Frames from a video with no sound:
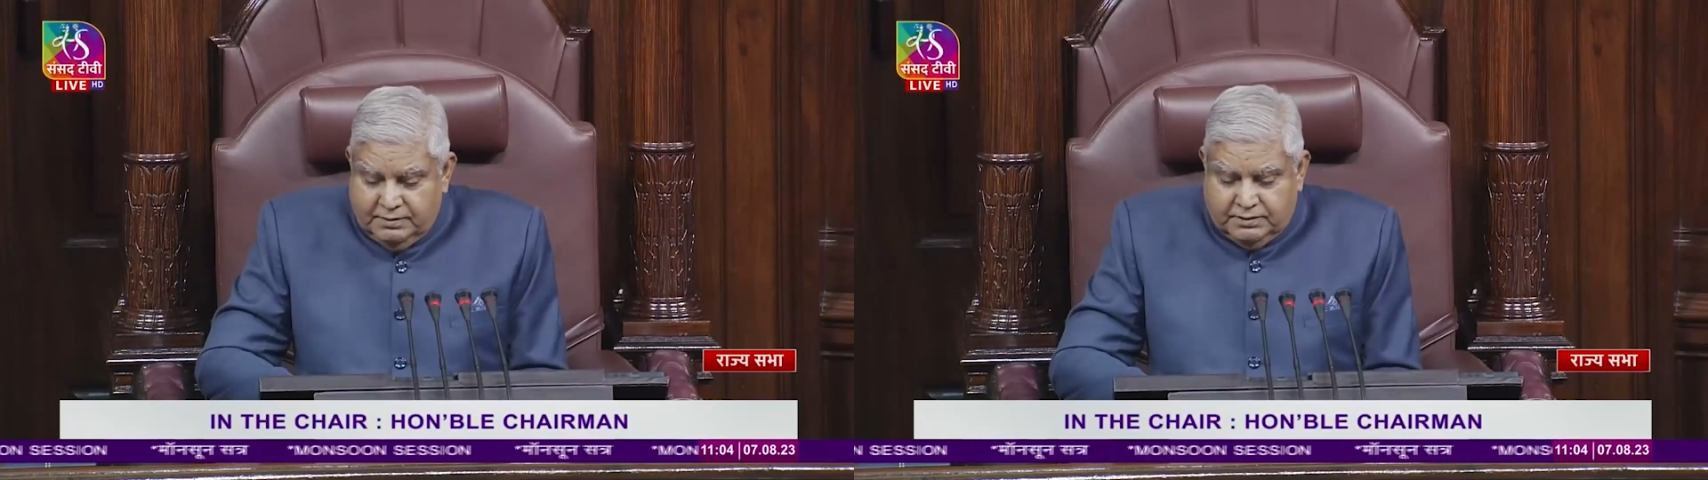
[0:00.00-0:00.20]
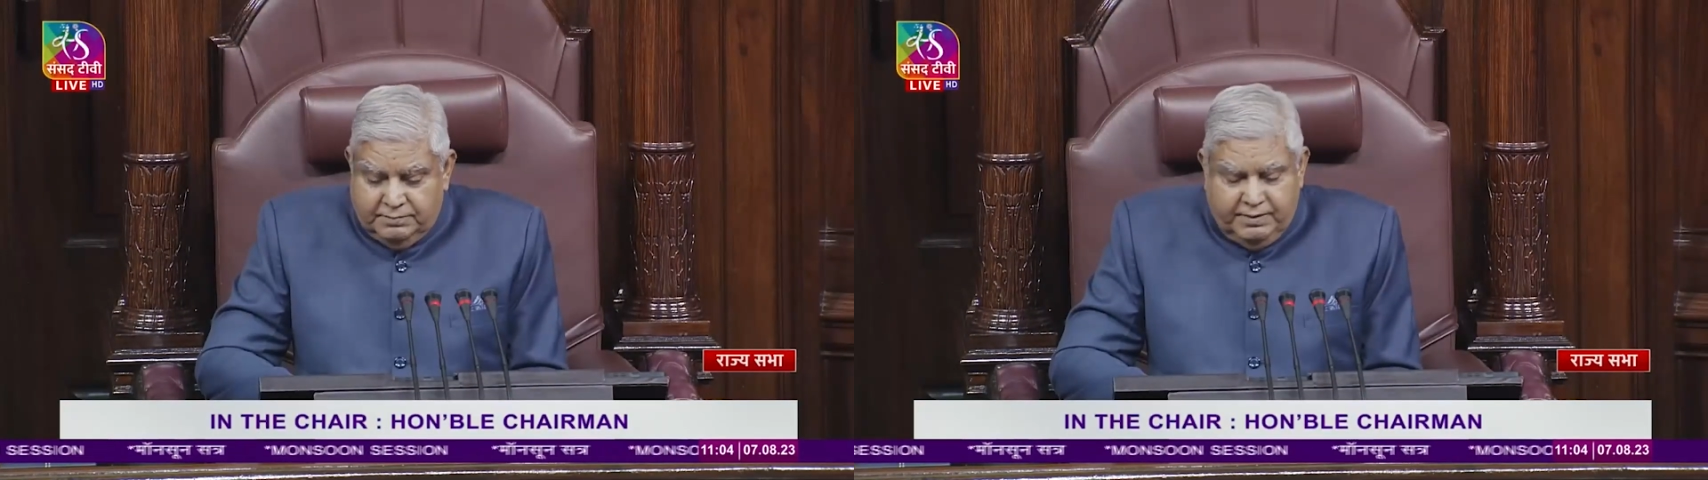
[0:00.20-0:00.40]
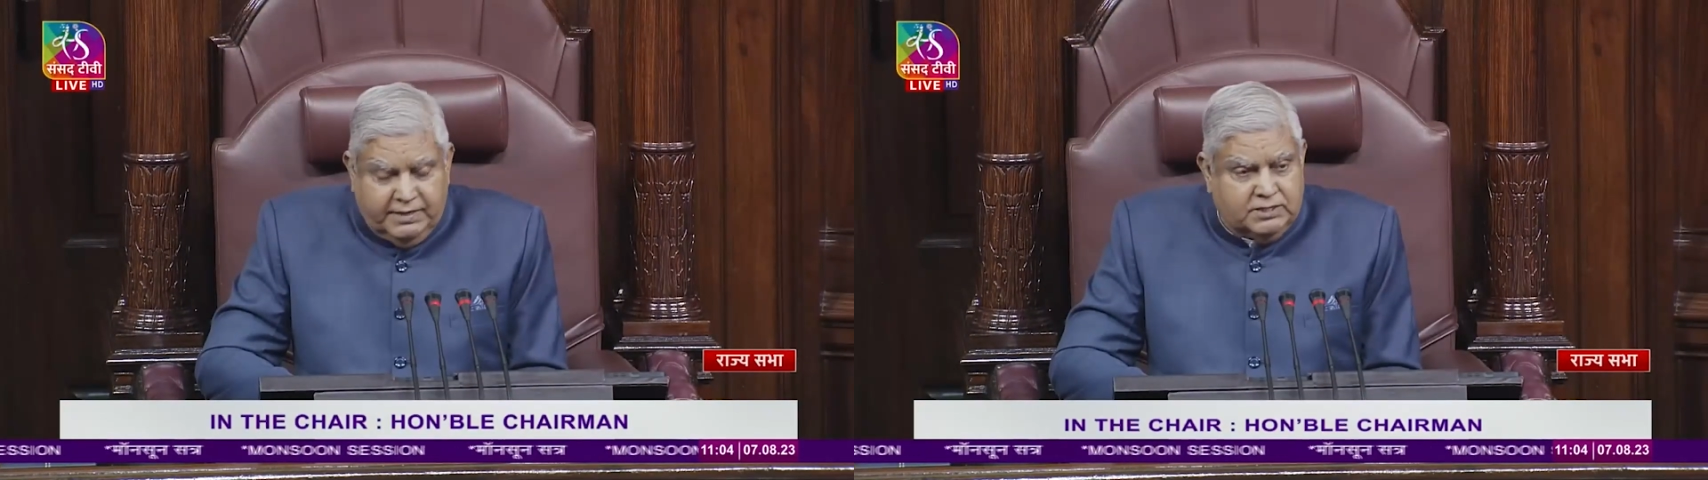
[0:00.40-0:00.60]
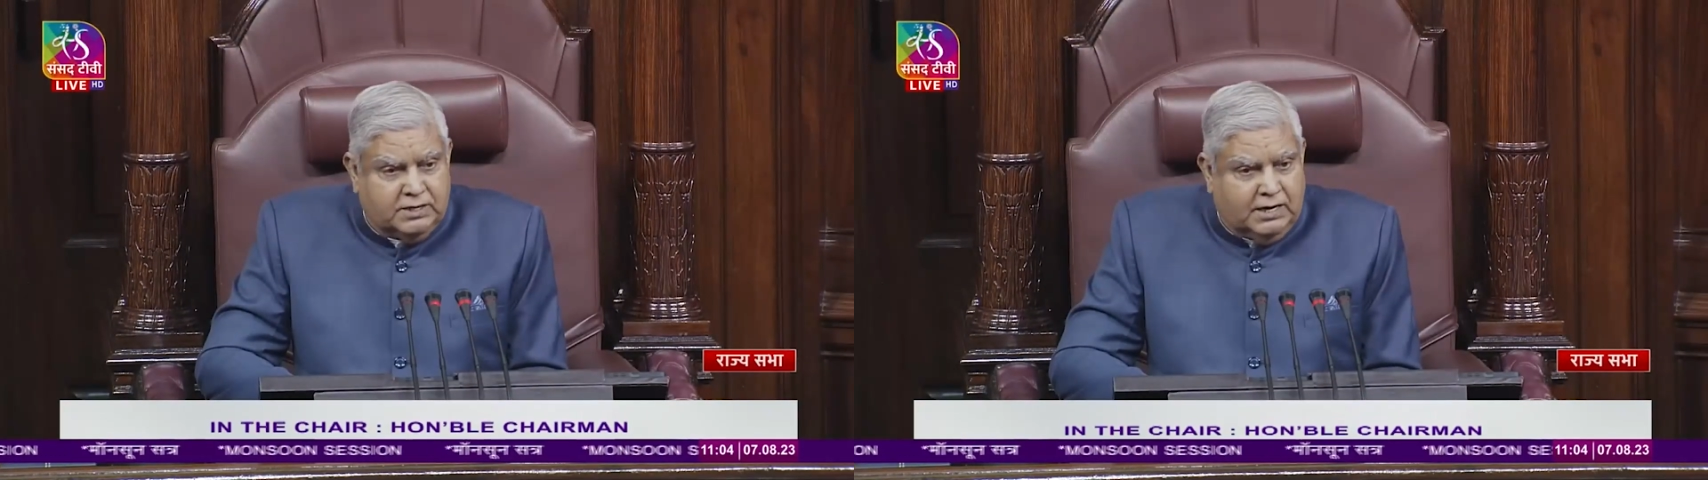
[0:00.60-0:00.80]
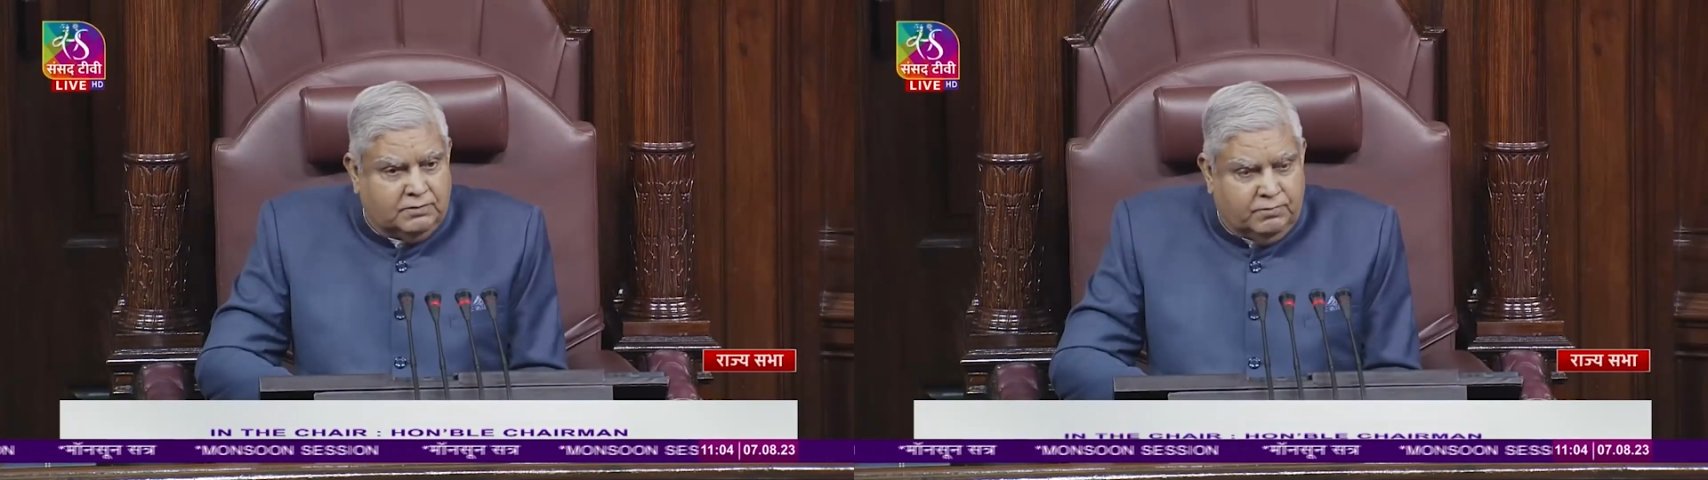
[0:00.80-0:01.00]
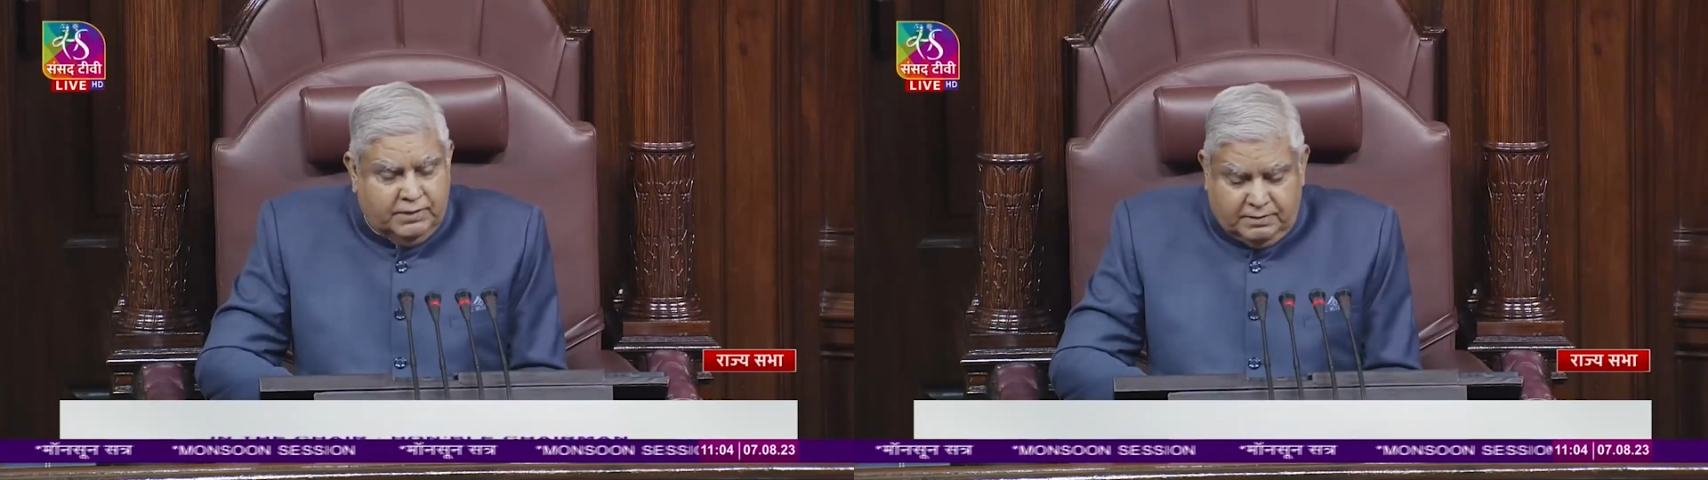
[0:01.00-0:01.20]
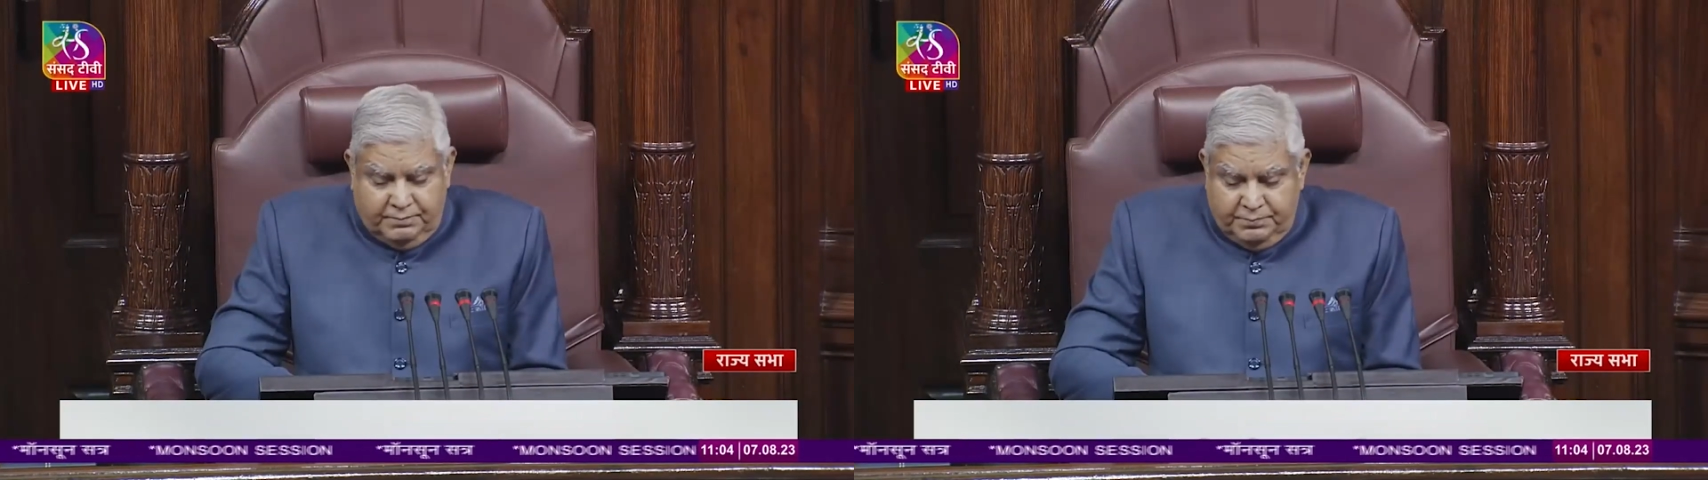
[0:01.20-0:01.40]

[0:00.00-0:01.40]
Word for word: tremendous hard work,